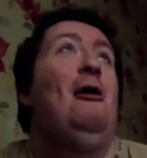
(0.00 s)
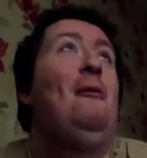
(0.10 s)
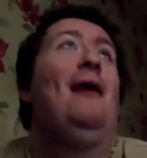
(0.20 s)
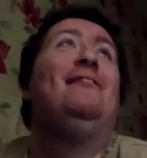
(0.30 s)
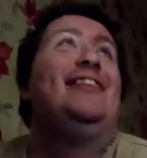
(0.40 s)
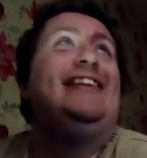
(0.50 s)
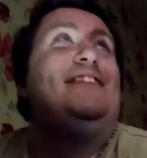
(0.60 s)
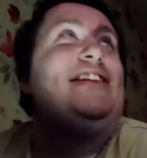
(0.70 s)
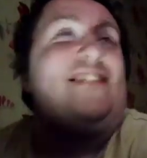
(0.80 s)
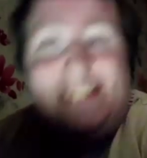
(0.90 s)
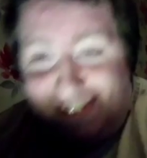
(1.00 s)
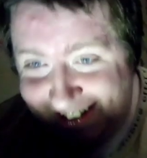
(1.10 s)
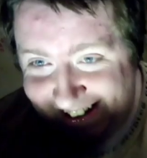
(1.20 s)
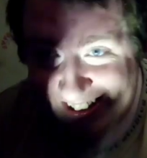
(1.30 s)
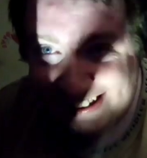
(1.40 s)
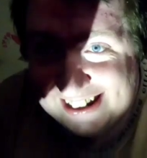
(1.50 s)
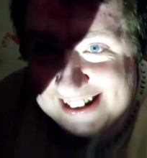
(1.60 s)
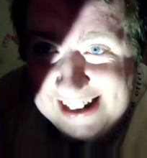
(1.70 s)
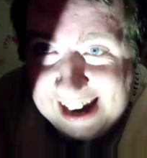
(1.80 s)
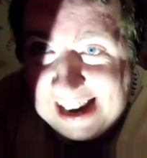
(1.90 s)
Well, didn't record it.
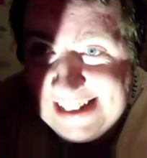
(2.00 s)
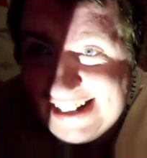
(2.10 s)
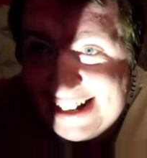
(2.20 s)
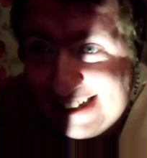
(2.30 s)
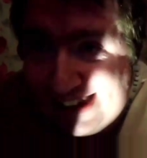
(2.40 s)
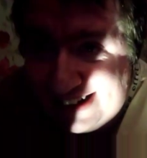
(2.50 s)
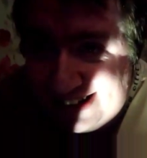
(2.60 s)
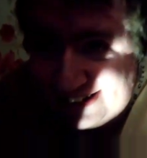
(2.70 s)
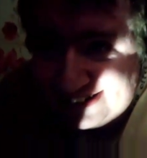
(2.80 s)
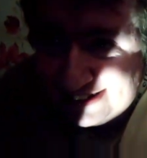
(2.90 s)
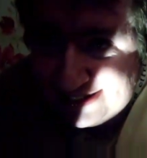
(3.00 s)
I didn't record it.